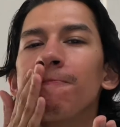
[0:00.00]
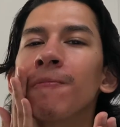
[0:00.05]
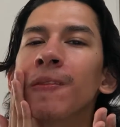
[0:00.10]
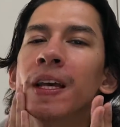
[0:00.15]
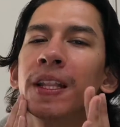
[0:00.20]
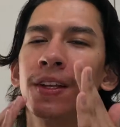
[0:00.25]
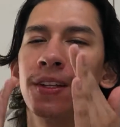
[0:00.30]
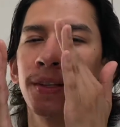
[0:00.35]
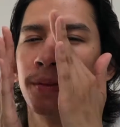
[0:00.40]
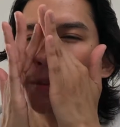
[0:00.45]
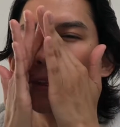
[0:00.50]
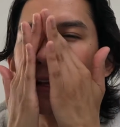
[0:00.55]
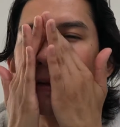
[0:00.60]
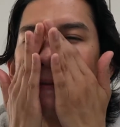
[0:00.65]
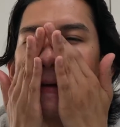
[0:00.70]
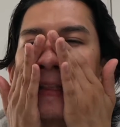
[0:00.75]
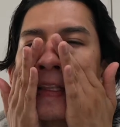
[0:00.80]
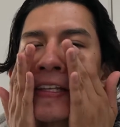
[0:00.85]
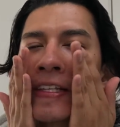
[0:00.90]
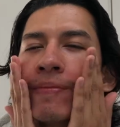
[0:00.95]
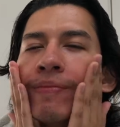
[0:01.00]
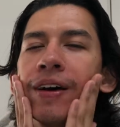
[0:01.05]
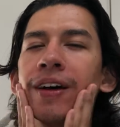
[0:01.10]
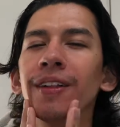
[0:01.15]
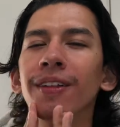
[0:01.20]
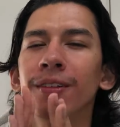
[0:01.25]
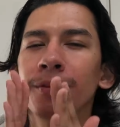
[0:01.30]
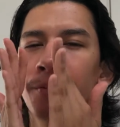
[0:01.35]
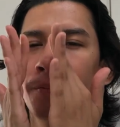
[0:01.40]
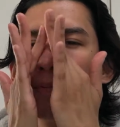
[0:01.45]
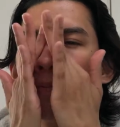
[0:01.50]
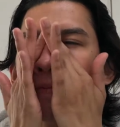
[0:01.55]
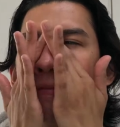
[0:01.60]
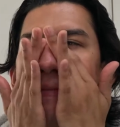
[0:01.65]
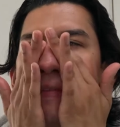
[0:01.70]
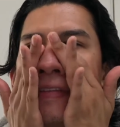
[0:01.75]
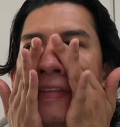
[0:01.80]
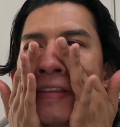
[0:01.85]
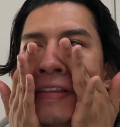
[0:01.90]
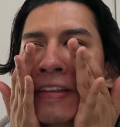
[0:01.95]
And there's something about the smell
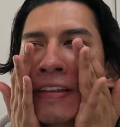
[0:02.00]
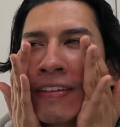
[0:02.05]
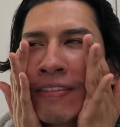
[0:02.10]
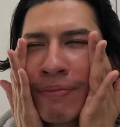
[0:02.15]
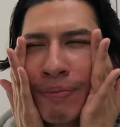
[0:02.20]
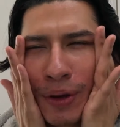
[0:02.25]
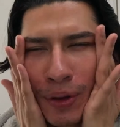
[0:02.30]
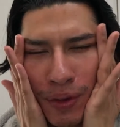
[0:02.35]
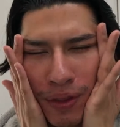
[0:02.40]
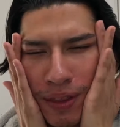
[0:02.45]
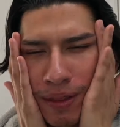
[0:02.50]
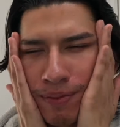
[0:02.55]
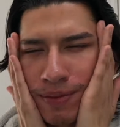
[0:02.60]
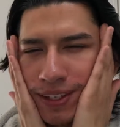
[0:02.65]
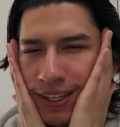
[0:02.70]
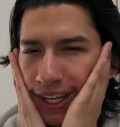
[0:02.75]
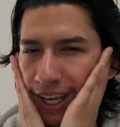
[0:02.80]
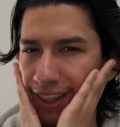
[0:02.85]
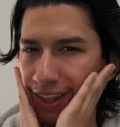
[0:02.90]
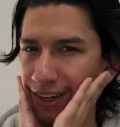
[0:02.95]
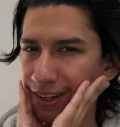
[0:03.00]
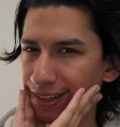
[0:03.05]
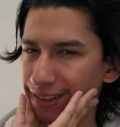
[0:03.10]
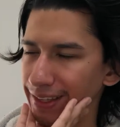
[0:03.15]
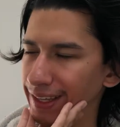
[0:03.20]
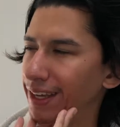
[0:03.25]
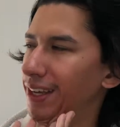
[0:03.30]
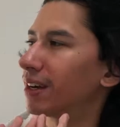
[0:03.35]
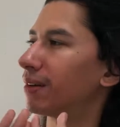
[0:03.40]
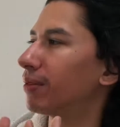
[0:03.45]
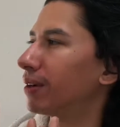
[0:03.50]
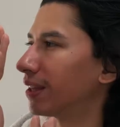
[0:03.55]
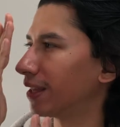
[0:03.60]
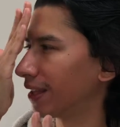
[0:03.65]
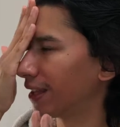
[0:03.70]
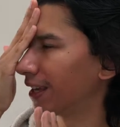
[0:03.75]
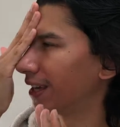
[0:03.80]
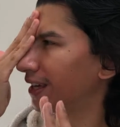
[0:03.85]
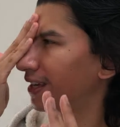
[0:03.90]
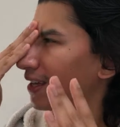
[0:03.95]
of both of them together that I really
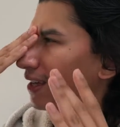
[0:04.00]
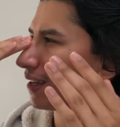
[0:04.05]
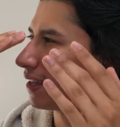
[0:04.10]
like.